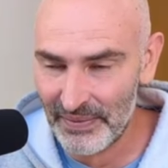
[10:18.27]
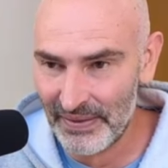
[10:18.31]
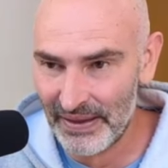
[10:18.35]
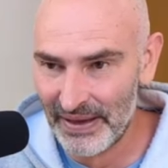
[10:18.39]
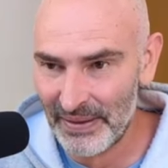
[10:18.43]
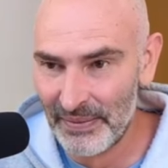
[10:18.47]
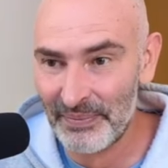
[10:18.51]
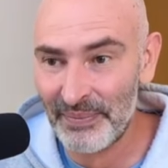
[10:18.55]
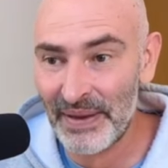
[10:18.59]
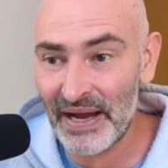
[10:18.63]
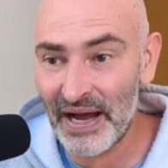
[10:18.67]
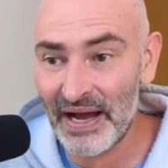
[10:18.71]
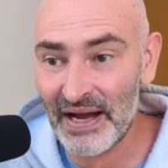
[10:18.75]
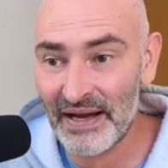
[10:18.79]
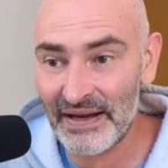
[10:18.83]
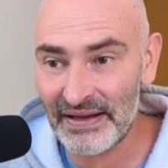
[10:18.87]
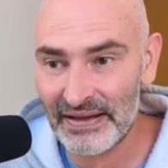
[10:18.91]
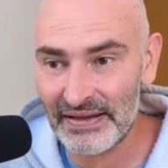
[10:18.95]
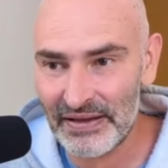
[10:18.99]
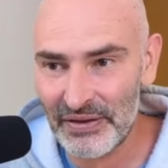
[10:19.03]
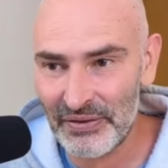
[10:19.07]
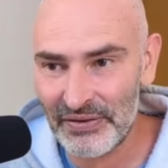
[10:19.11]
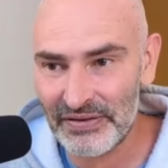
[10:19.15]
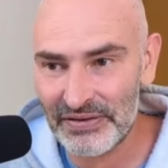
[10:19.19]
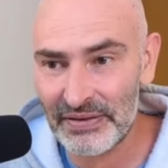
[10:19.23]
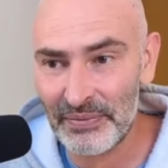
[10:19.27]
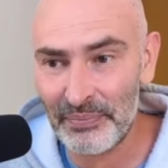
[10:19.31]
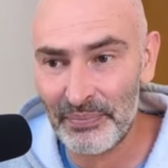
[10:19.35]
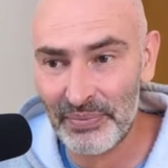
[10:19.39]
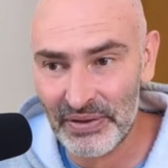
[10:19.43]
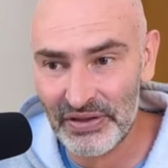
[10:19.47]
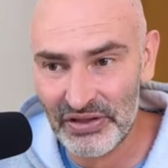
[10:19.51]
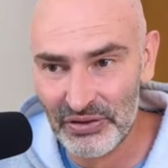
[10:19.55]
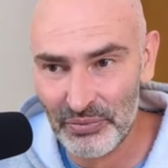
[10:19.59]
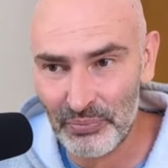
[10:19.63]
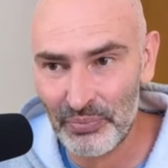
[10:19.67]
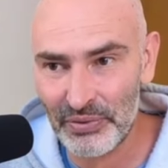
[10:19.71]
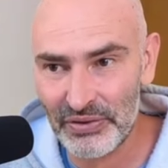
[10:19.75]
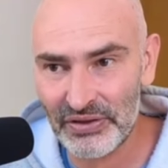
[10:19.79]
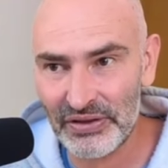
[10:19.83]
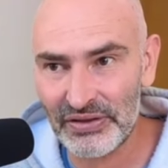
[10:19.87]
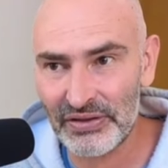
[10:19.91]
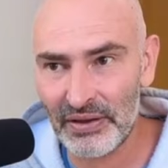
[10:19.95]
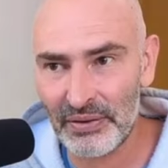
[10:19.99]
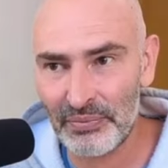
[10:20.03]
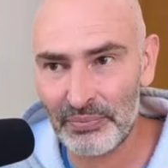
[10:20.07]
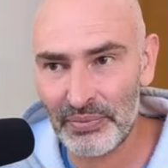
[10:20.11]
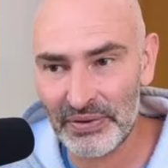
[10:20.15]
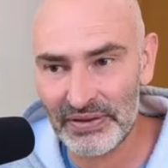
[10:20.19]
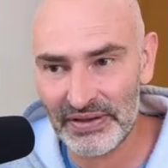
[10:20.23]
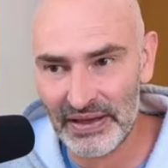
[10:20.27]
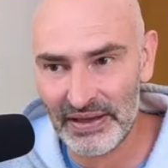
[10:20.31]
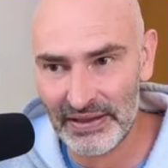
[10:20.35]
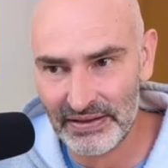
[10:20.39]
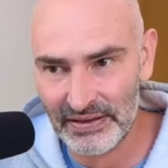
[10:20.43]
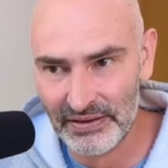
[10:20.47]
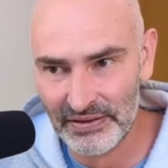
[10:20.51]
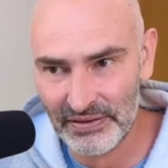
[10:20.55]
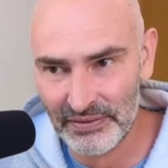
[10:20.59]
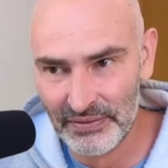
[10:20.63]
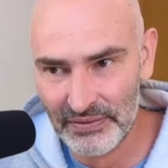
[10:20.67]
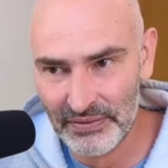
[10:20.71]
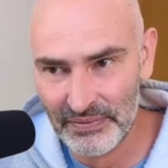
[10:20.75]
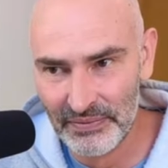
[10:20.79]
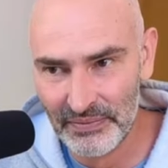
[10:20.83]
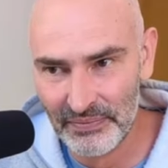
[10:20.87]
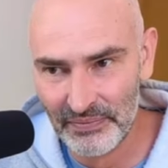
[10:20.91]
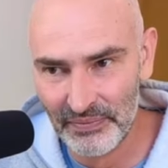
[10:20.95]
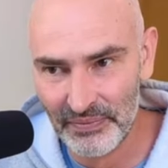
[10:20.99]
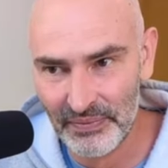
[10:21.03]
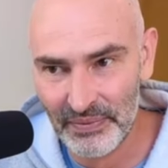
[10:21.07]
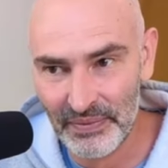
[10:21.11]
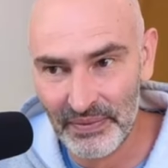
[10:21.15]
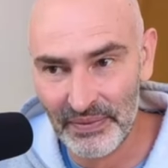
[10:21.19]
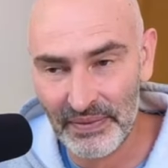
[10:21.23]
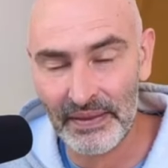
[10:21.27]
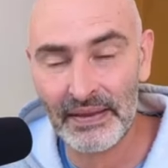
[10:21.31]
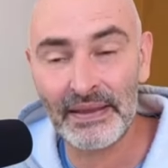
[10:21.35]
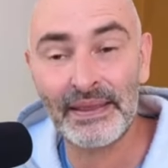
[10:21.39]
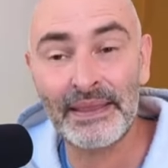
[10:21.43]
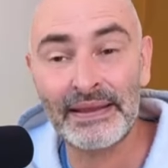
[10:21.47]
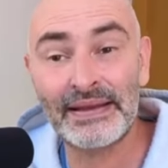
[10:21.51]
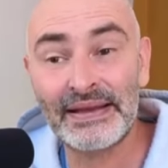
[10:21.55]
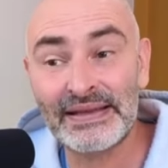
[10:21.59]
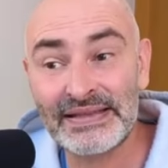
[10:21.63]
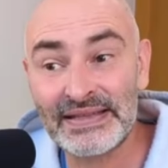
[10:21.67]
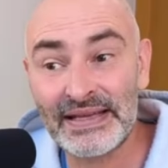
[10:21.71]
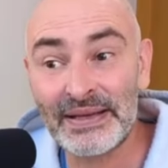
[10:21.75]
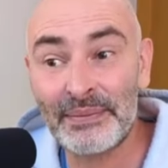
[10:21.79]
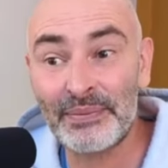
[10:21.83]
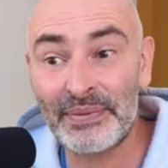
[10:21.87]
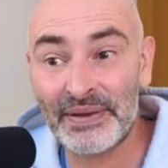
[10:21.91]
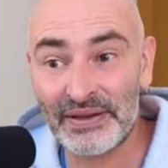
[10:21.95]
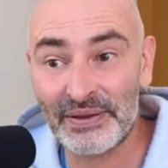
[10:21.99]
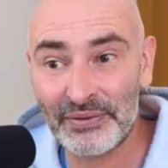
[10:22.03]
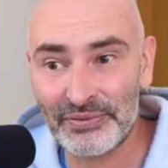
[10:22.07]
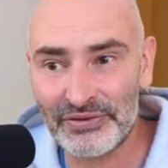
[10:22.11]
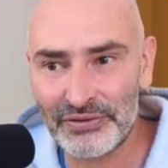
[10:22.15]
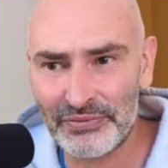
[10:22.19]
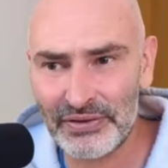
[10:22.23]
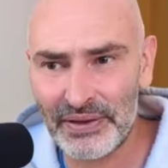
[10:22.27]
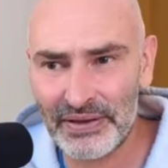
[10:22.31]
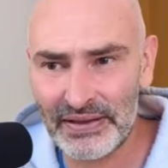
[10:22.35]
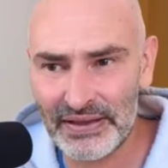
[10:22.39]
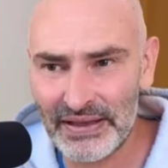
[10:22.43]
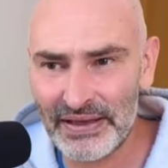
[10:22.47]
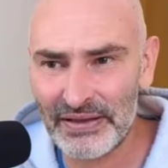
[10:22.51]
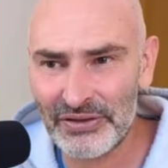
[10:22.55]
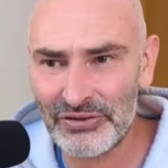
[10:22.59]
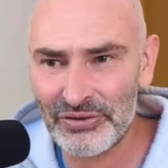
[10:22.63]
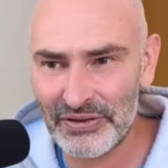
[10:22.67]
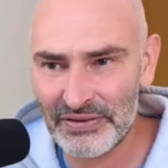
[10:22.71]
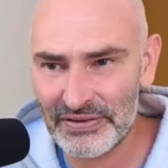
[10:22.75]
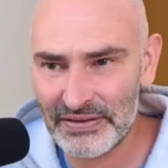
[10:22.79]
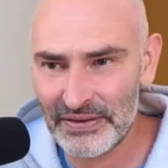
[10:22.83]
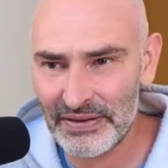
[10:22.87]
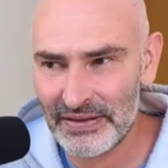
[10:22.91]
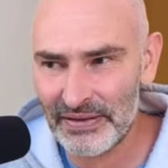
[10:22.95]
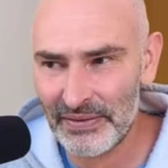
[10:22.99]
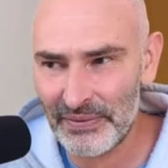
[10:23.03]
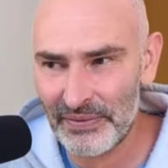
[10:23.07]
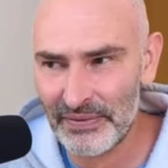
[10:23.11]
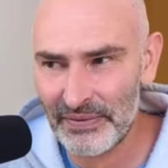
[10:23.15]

And behind there is the bishop, which is unprotected. And this game becomes very interesting.